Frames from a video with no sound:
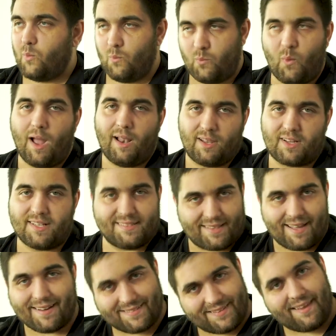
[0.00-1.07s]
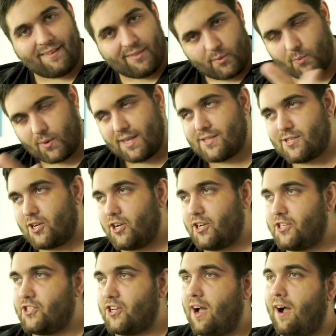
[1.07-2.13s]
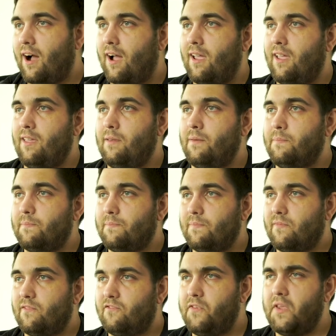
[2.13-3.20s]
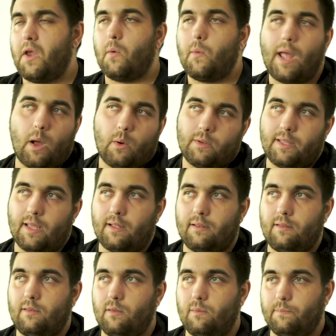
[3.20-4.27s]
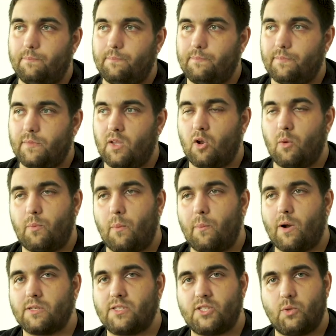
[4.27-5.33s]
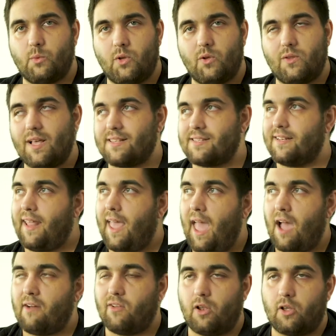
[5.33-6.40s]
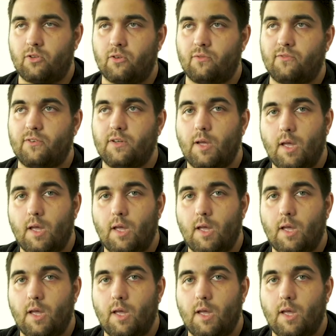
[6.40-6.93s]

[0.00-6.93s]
while conducting the research I figured out that PopArt Studio doesn't have a lot of